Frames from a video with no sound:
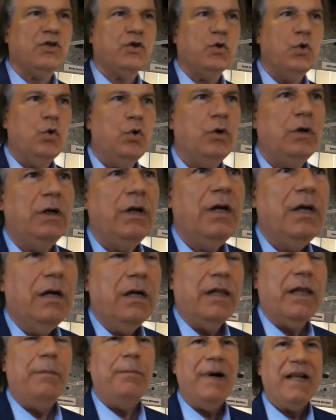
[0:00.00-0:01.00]
school,
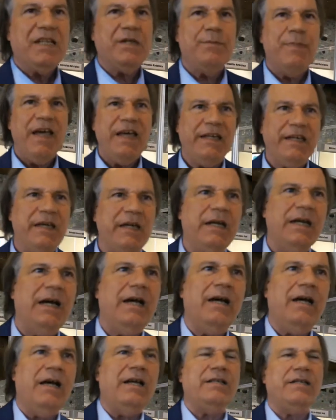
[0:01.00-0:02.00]
the matchmaking,
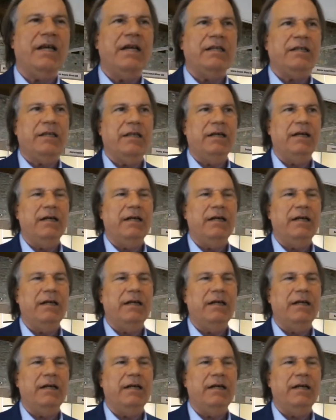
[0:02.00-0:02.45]
I said,